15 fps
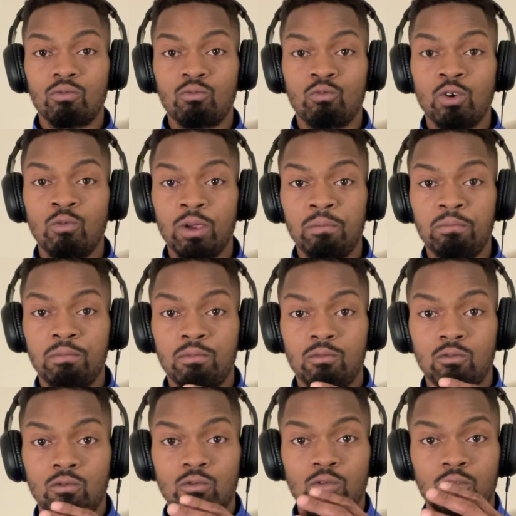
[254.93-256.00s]
when we
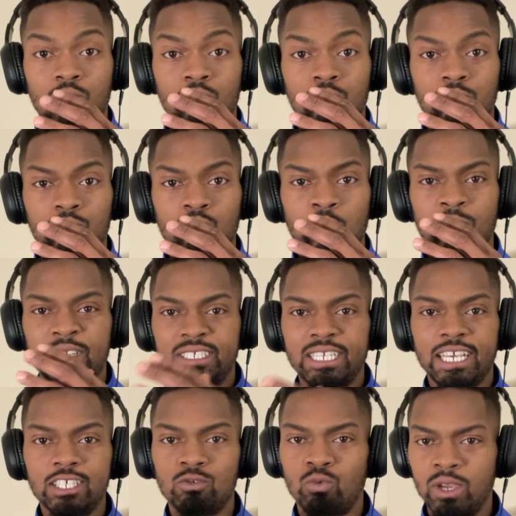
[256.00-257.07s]
when we
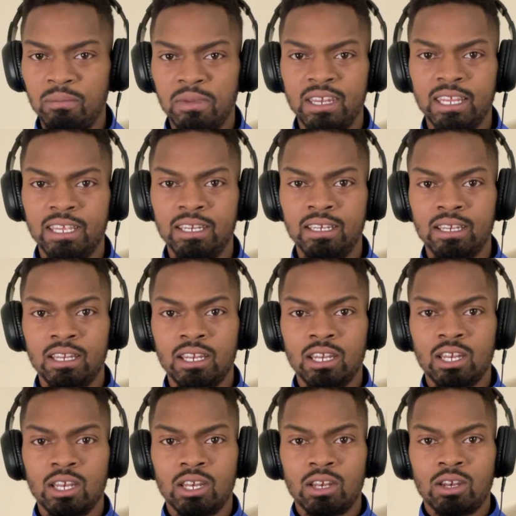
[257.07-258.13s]
chase women and
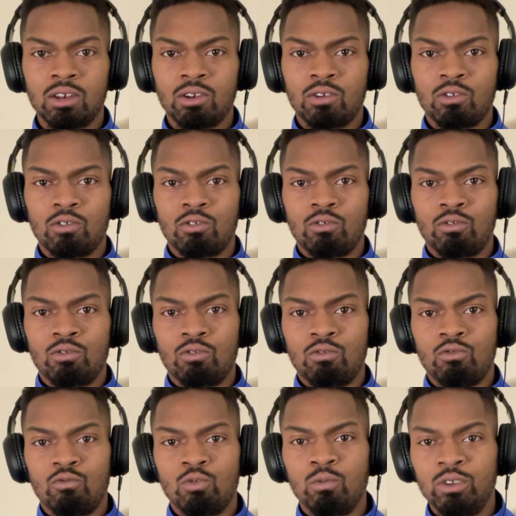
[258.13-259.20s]

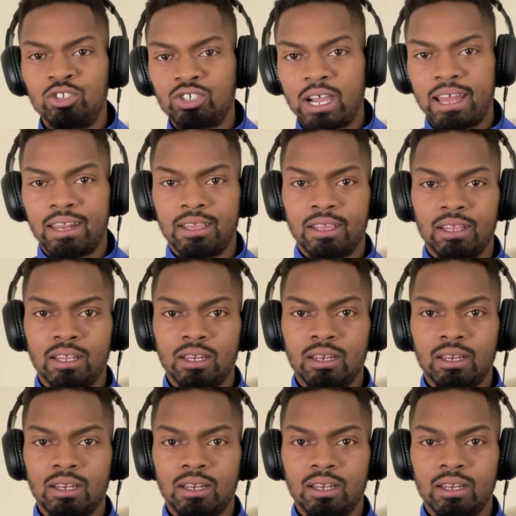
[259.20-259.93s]
when we try to